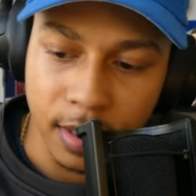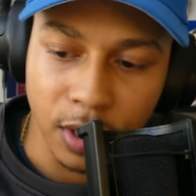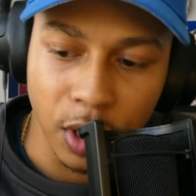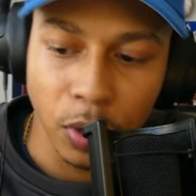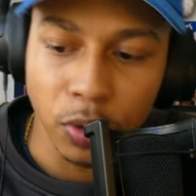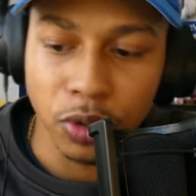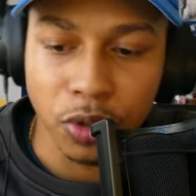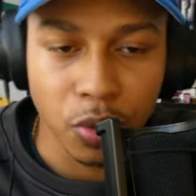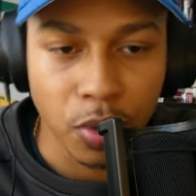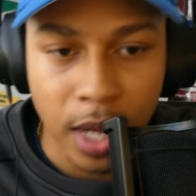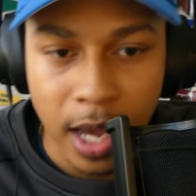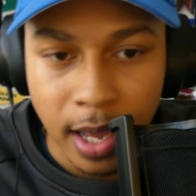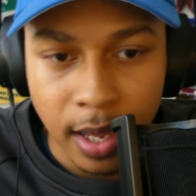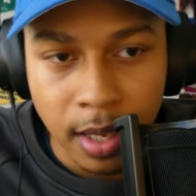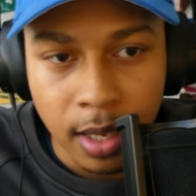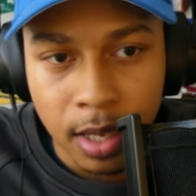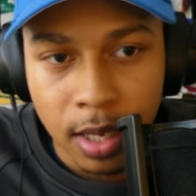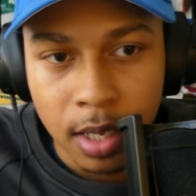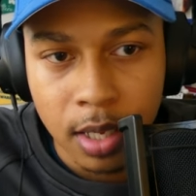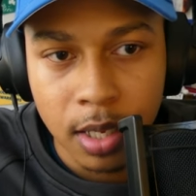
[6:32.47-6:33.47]
Don't do that.
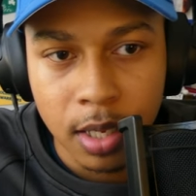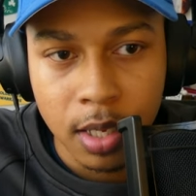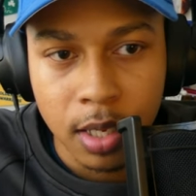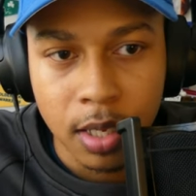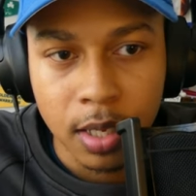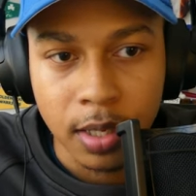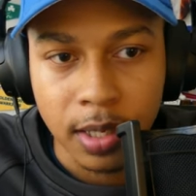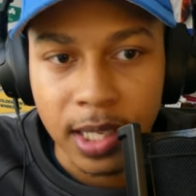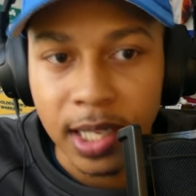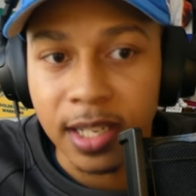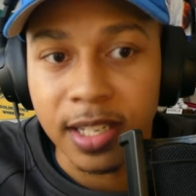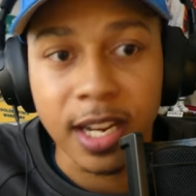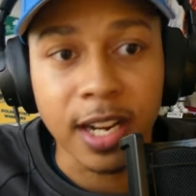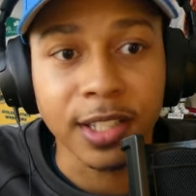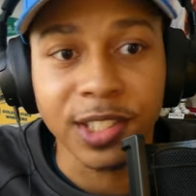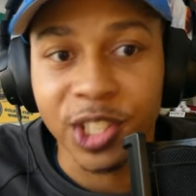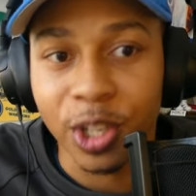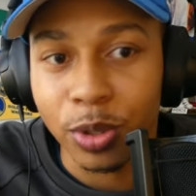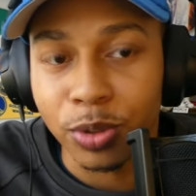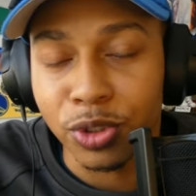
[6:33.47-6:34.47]
Get
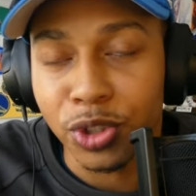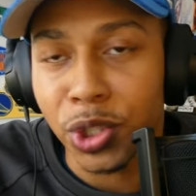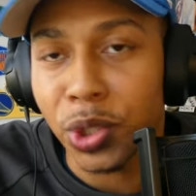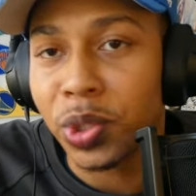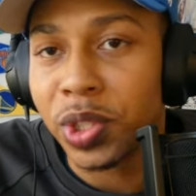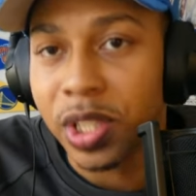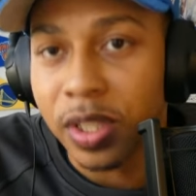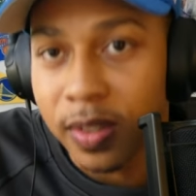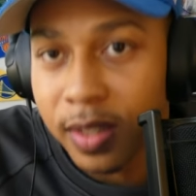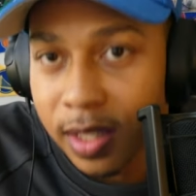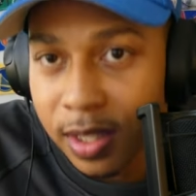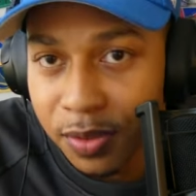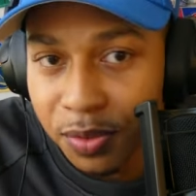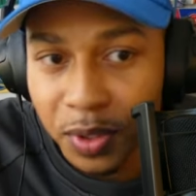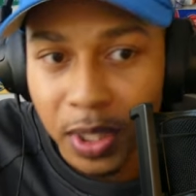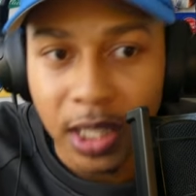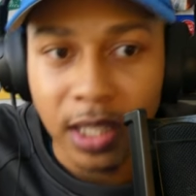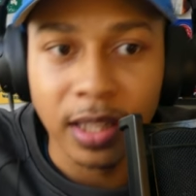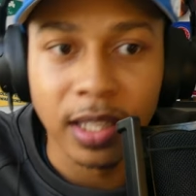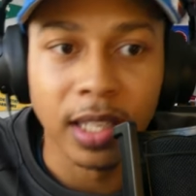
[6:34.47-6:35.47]
Derrick Jones Junior, if
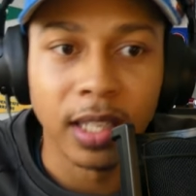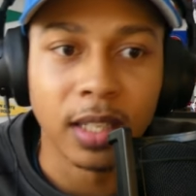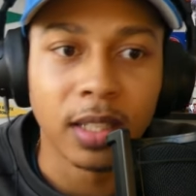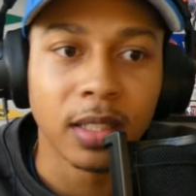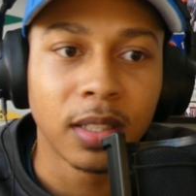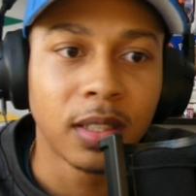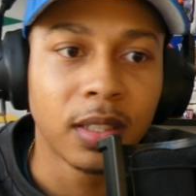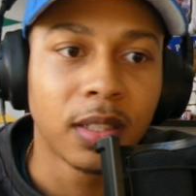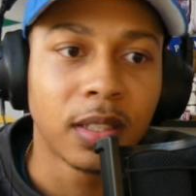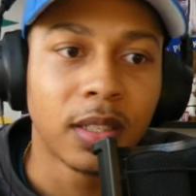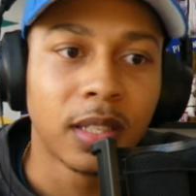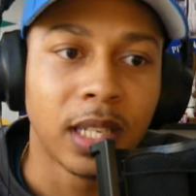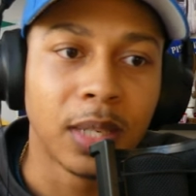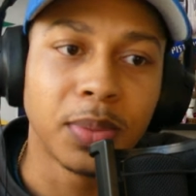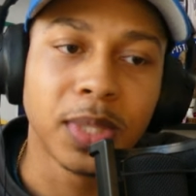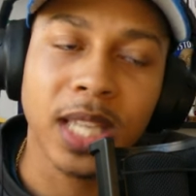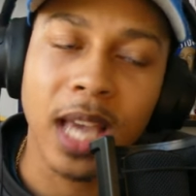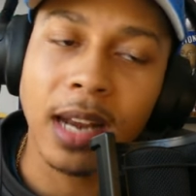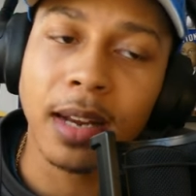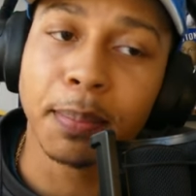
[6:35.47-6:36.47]
anything. He
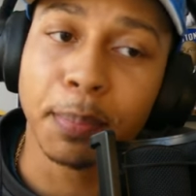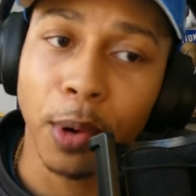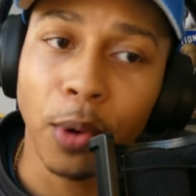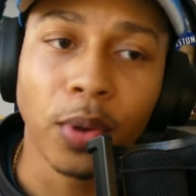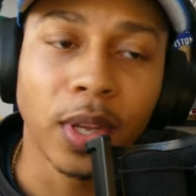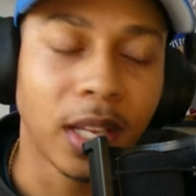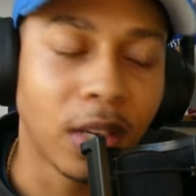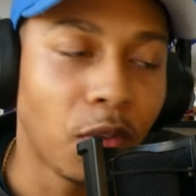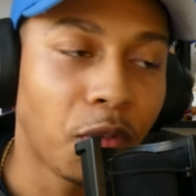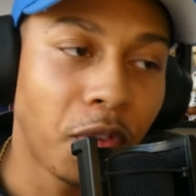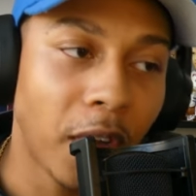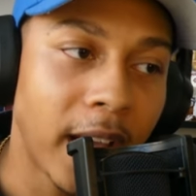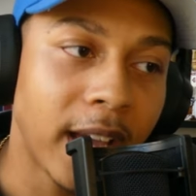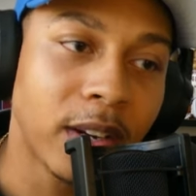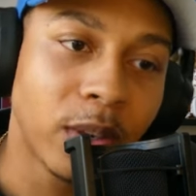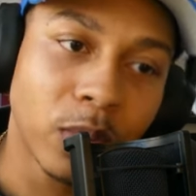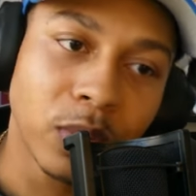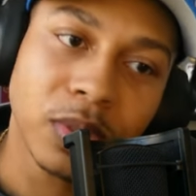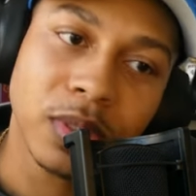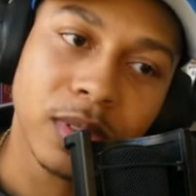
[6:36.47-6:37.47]
was kind of broke in the
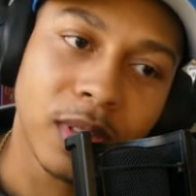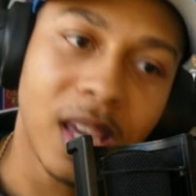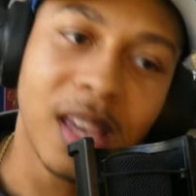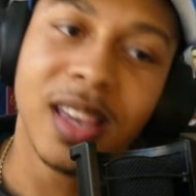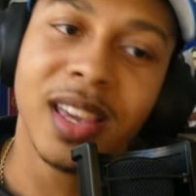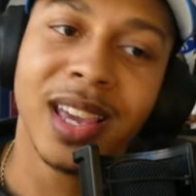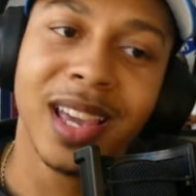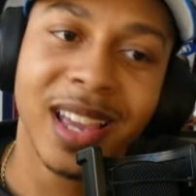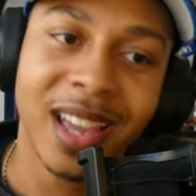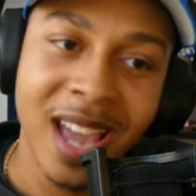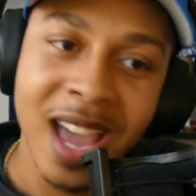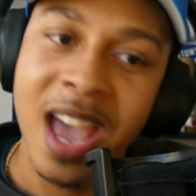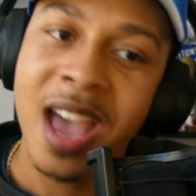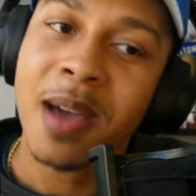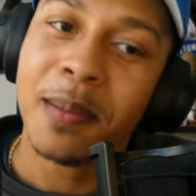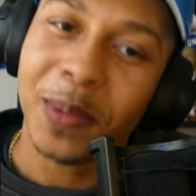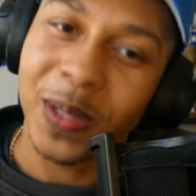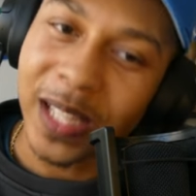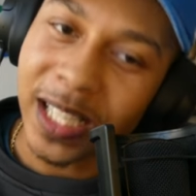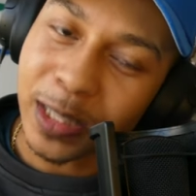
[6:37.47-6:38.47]
finals,
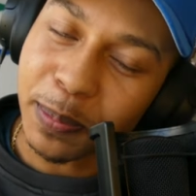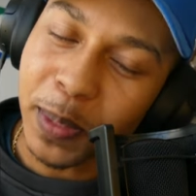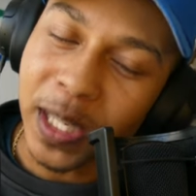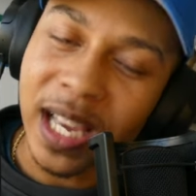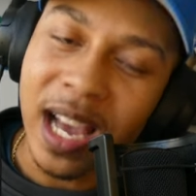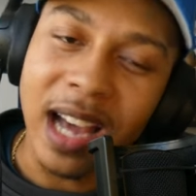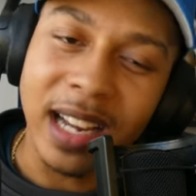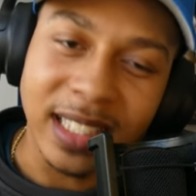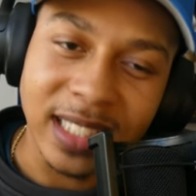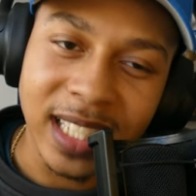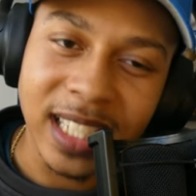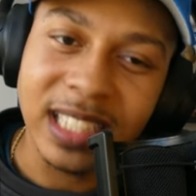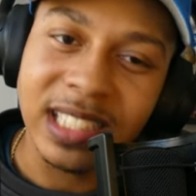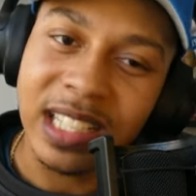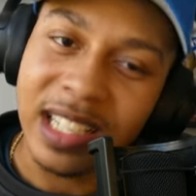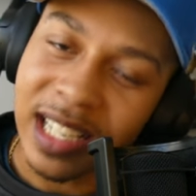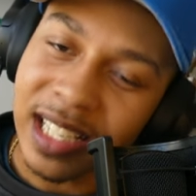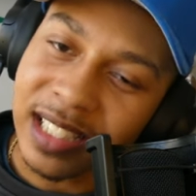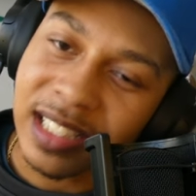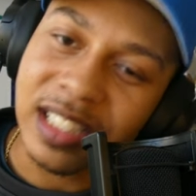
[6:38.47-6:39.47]
but let's be honest. He's
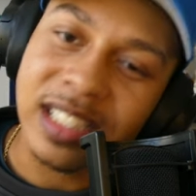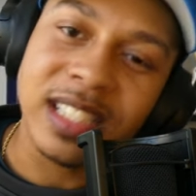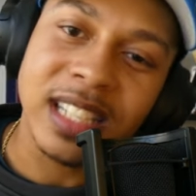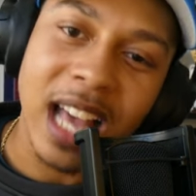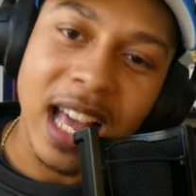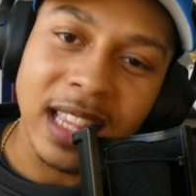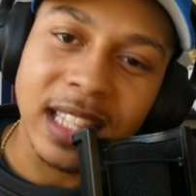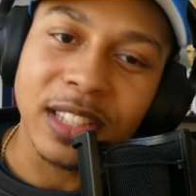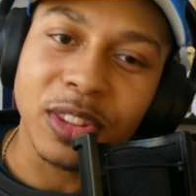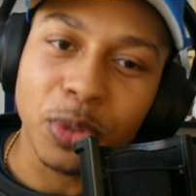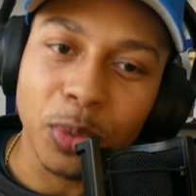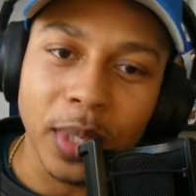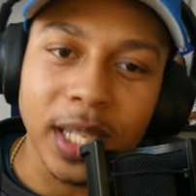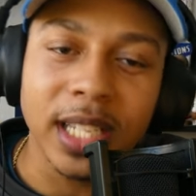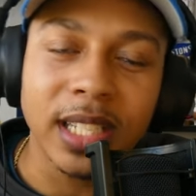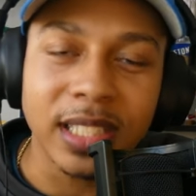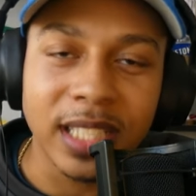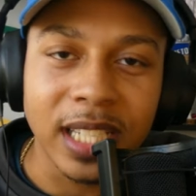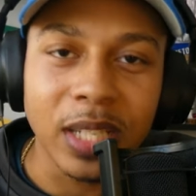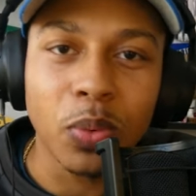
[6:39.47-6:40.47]
a, he's a solid three
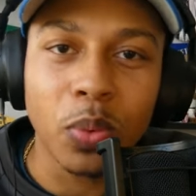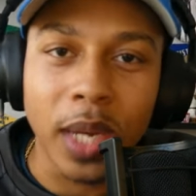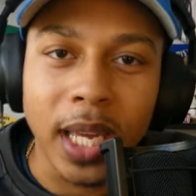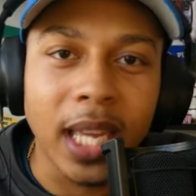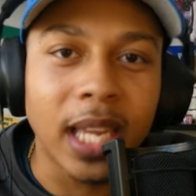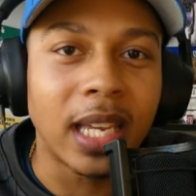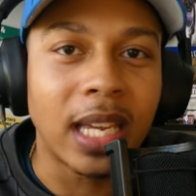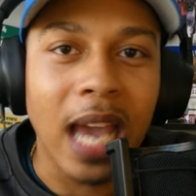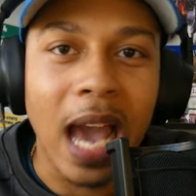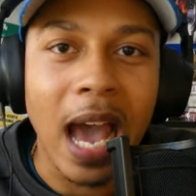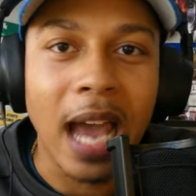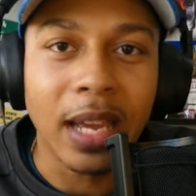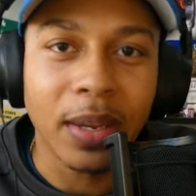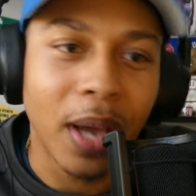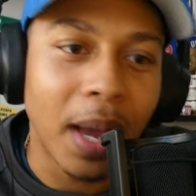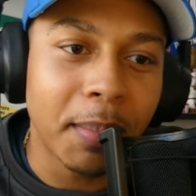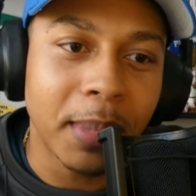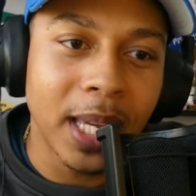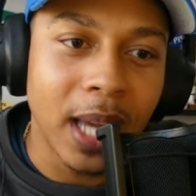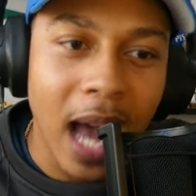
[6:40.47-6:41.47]
and D wing guy.
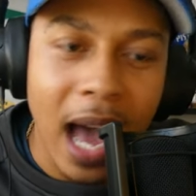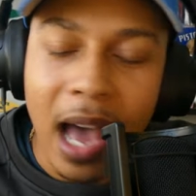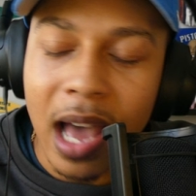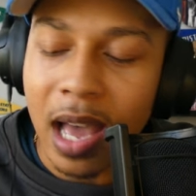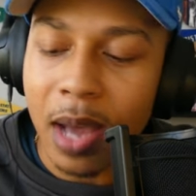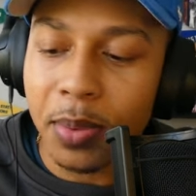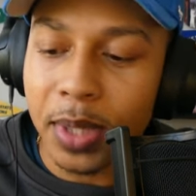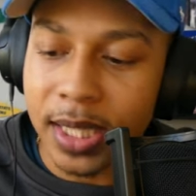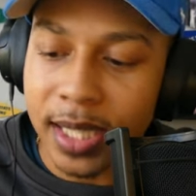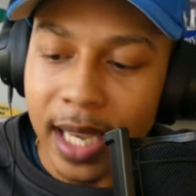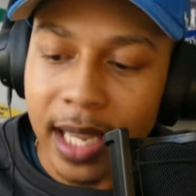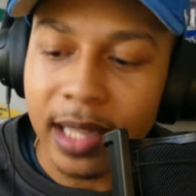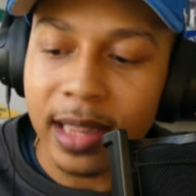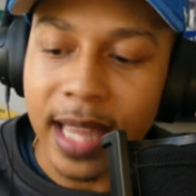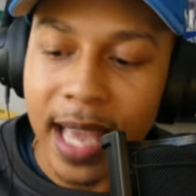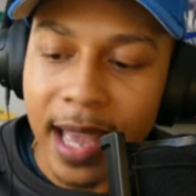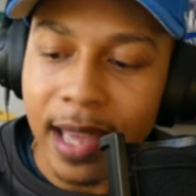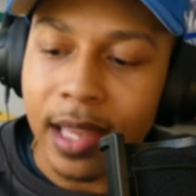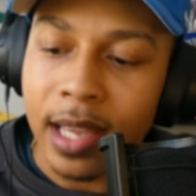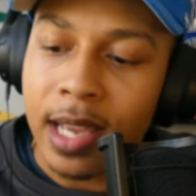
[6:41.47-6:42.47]
I mean, I, I would take
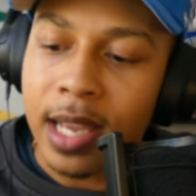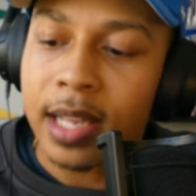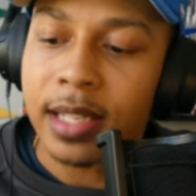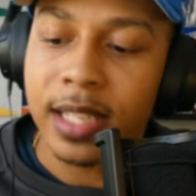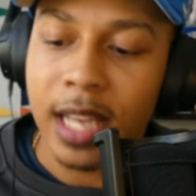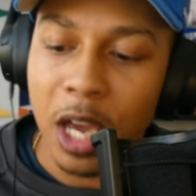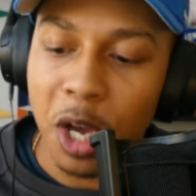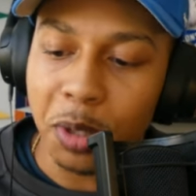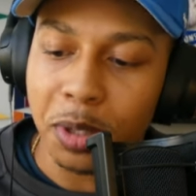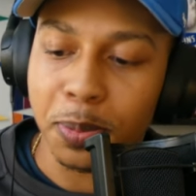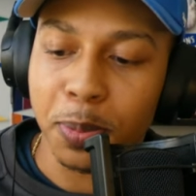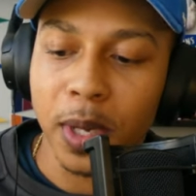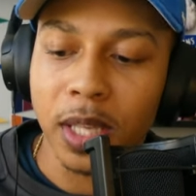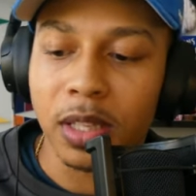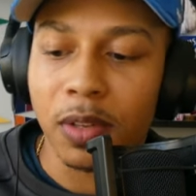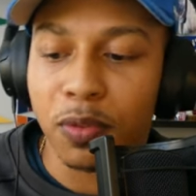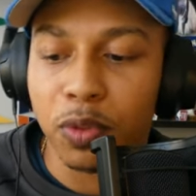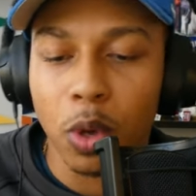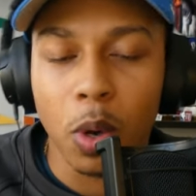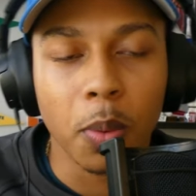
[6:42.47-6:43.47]
that to help spread
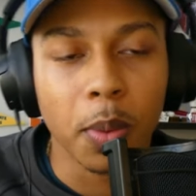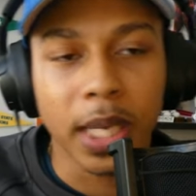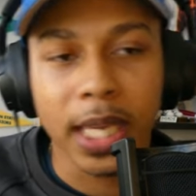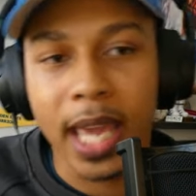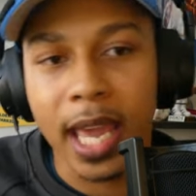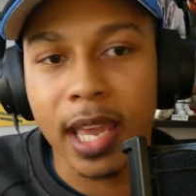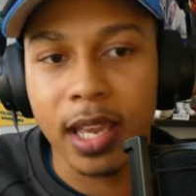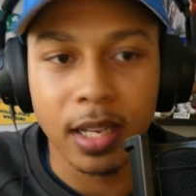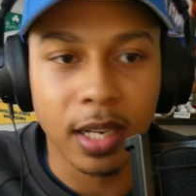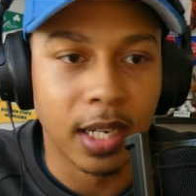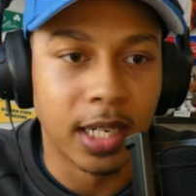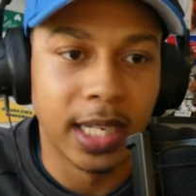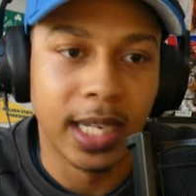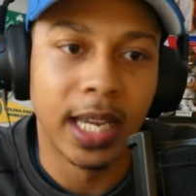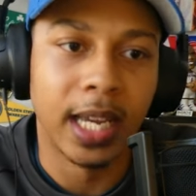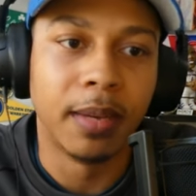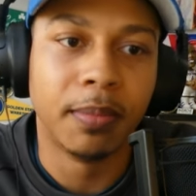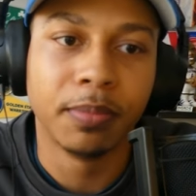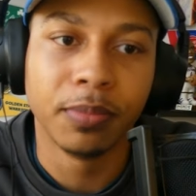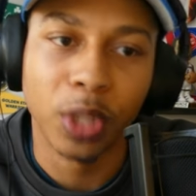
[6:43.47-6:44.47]
the floor with Cade
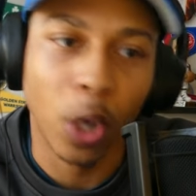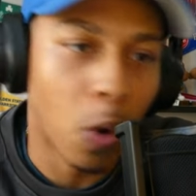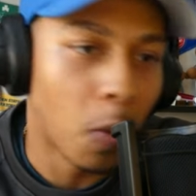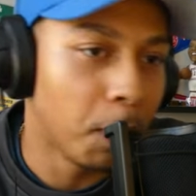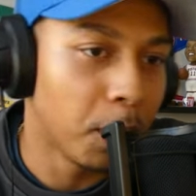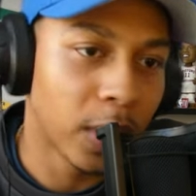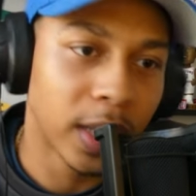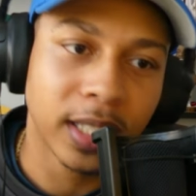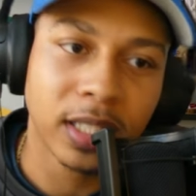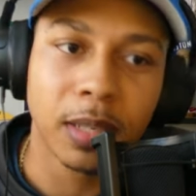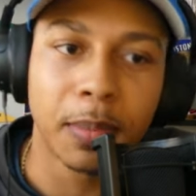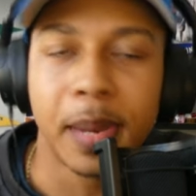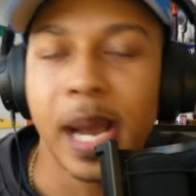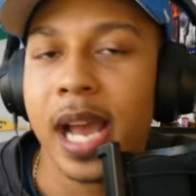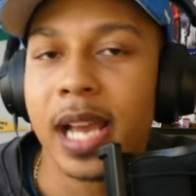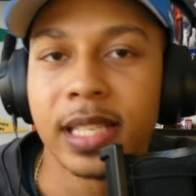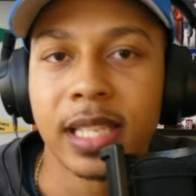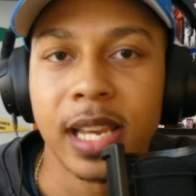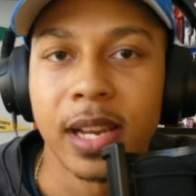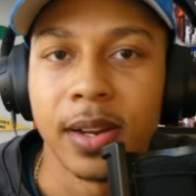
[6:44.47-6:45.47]
Cunningham. Don't bring
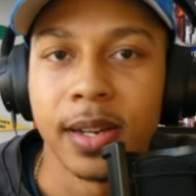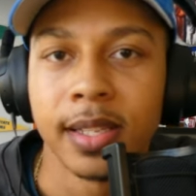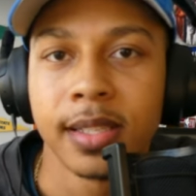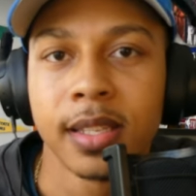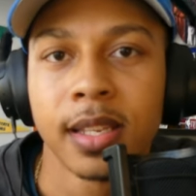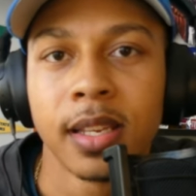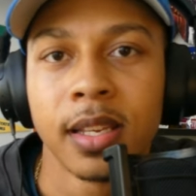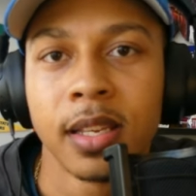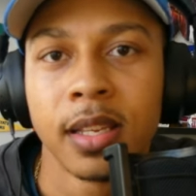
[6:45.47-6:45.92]
Tobias Harris.